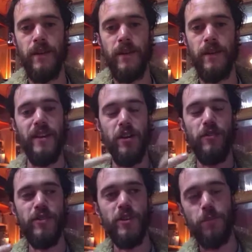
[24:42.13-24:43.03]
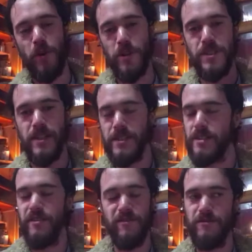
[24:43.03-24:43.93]
and then over the process
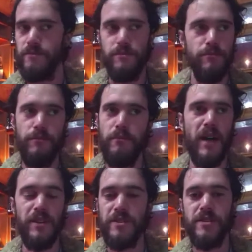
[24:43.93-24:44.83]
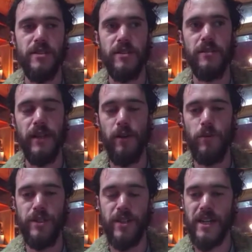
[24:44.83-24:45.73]
of months it
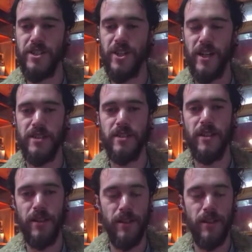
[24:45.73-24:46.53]
would digest